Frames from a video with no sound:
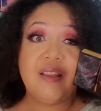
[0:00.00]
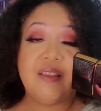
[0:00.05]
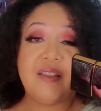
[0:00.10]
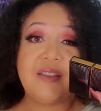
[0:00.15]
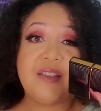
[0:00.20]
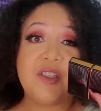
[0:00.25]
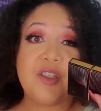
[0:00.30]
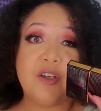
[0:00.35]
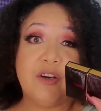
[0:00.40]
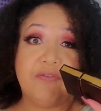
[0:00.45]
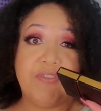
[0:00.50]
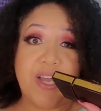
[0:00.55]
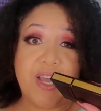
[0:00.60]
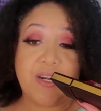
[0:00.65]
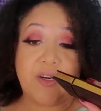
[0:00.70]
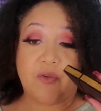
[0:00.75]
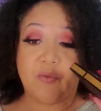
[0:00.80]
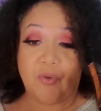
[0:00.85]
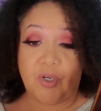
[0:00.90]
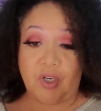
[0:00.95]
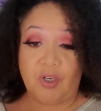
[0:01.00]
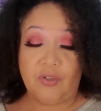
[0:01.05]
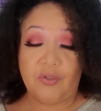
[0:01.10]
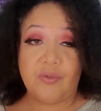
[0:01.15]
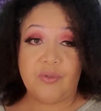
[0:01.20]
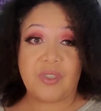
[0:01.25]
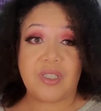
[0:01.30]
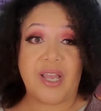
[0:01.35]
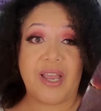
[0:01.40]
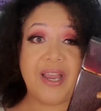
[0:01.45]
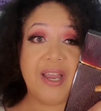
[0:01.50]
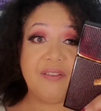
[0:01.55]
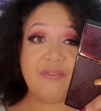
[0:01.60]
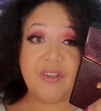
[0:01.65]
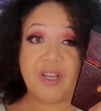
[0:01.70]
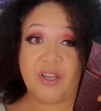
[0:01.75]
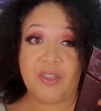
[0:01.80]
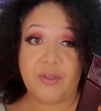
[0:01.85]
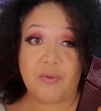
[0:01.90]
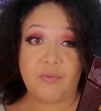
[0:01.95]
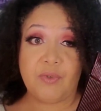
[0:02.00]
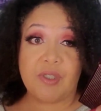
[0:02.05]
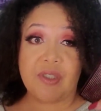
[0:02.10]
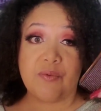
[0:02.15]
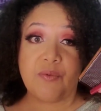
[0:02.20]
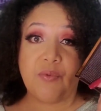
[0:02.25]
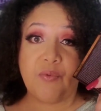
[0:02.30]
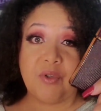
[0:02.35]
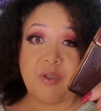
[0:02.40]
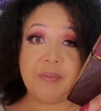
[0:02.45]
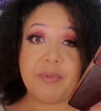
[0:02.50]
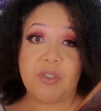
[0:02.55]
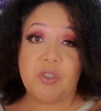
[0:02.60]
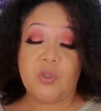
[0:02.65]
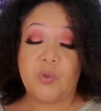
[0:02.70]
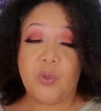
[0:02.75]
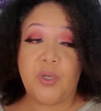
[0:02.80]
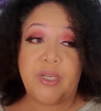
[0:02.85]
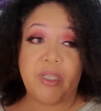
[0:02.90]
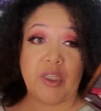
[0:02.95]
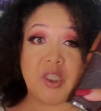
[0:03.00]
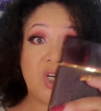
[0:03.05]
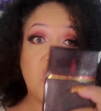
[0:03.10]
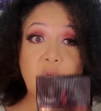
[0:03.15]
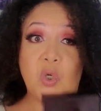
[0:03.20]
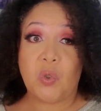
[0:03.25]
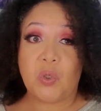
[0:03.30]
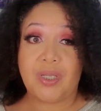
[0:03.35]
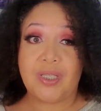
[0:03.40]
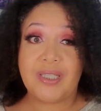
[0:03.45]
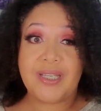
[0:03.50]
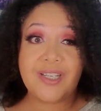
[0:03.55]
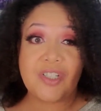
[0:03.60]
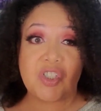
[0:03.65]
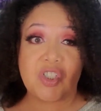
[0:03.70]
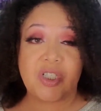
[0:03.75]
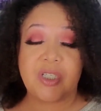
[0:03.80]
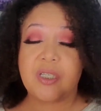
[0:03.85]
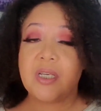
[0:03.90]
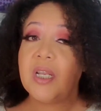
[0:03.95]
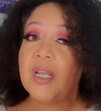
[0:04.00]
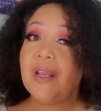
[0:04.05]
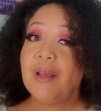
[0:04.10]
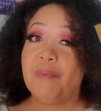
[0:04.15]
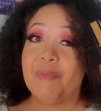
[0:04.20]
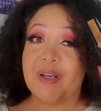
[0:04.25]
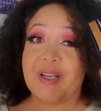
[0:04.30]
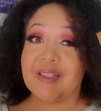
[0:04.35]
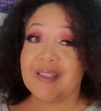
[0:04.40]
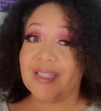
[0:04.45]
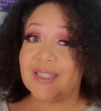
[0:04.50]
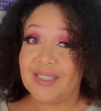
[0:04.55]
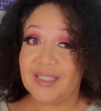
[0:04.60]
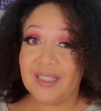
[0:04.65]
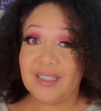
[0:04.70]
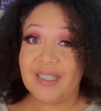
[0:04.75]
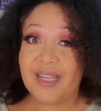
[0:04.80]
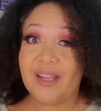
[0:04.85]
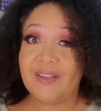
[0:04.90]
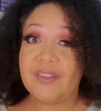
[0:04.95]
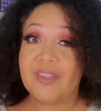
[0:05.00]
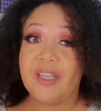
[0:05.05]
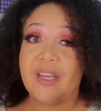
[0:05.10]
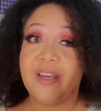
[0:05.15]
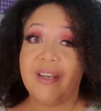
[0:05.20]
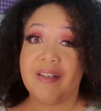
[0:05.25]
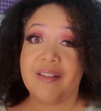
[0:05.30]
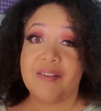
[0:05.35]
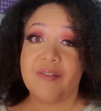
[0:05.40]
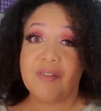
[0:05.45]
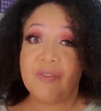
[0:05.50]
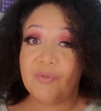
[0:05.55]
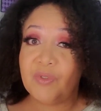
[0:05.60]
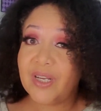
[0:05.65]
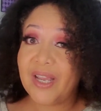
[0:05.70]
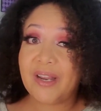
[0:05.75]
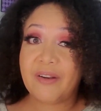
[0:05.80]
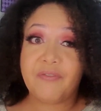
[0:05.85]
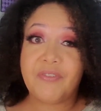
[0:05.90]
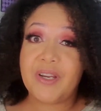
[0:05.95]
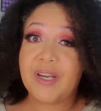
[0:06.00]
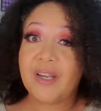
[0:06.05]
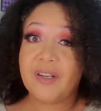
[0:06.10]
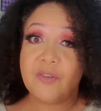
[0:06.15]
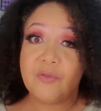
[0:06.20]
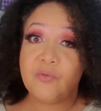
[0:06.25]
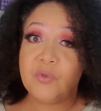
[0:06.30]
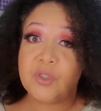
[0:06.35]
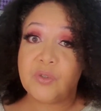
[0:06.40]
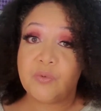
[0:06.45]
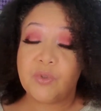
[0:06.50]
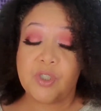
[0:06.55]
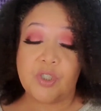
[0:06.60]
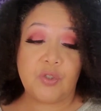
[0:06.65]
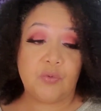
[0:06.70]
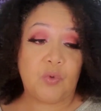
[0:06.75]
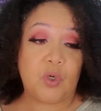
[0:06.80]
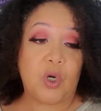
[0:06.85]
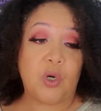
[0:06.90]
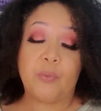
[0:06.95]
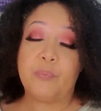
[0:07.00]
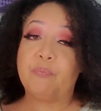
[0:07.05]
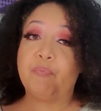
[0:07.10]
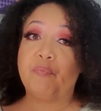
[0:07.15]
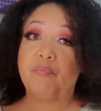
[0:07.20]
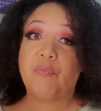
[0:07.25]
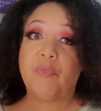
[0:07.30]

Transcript: This is Nirvana Rose. I have other ones. We will be doing the whole collection because they're still out there, and we got to figure out which ones you want.